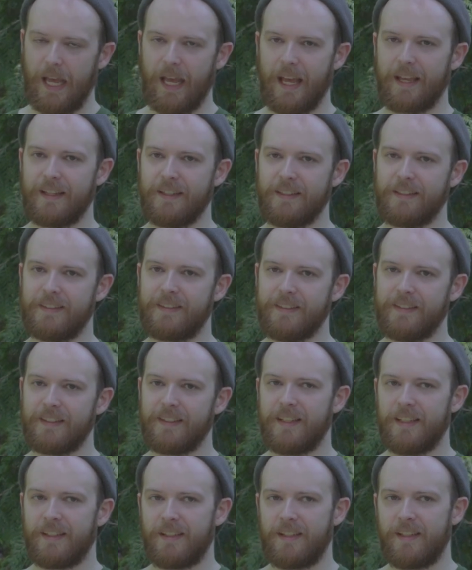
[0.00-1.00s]
and
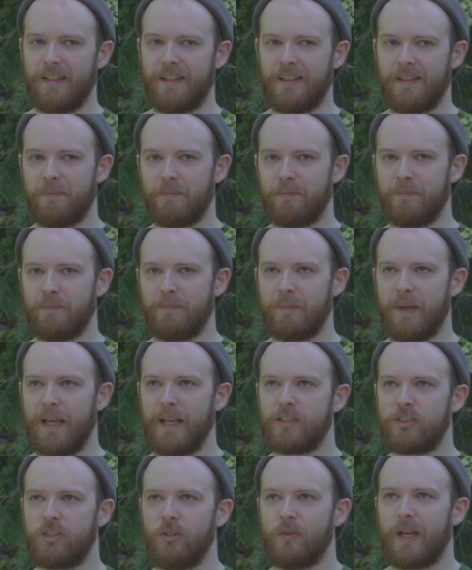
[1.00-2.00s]
it
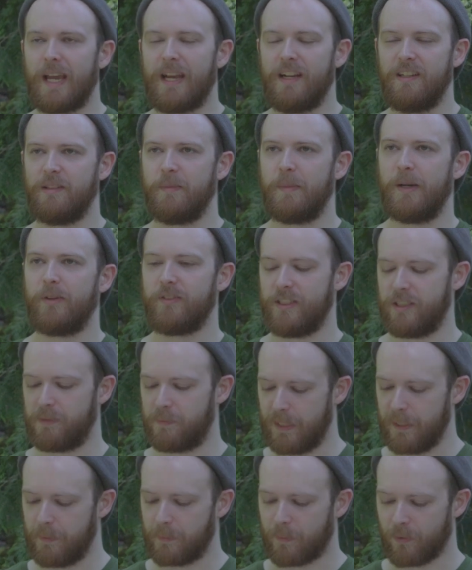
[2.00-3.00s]
makes you care about these
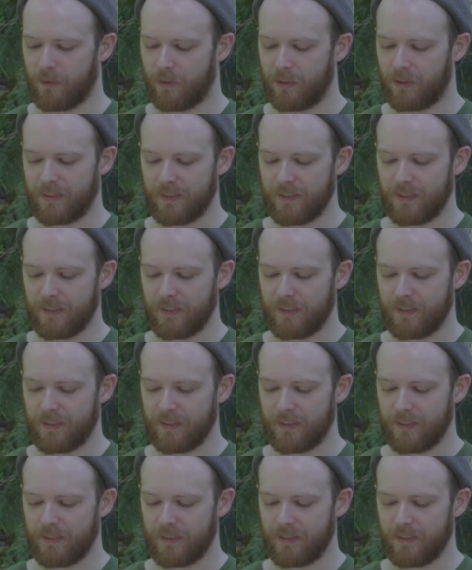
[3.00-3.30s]
people.